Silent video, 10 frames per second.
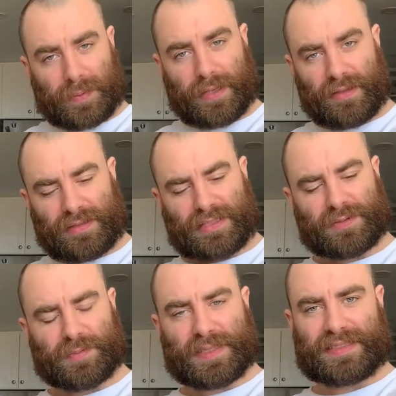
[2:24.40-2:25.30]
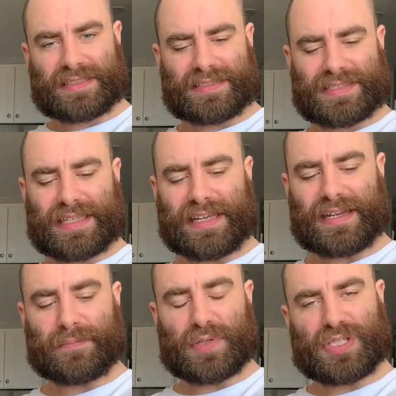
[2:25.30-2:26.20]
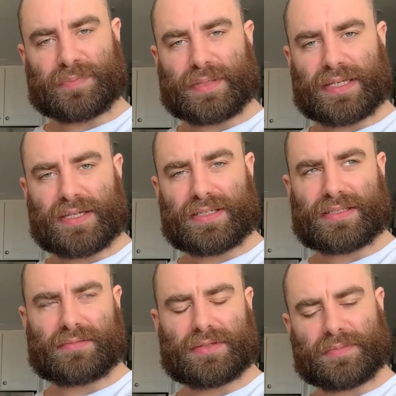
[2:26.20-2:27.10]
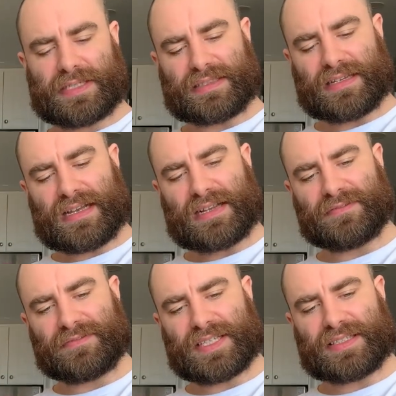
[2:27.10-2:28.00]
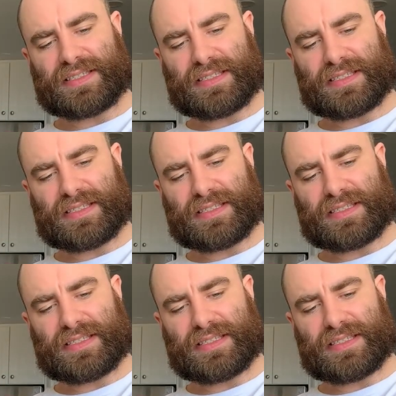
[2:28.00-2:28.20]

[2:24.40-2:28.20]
python subspecies get much bigger. Some of them get to 9 feet.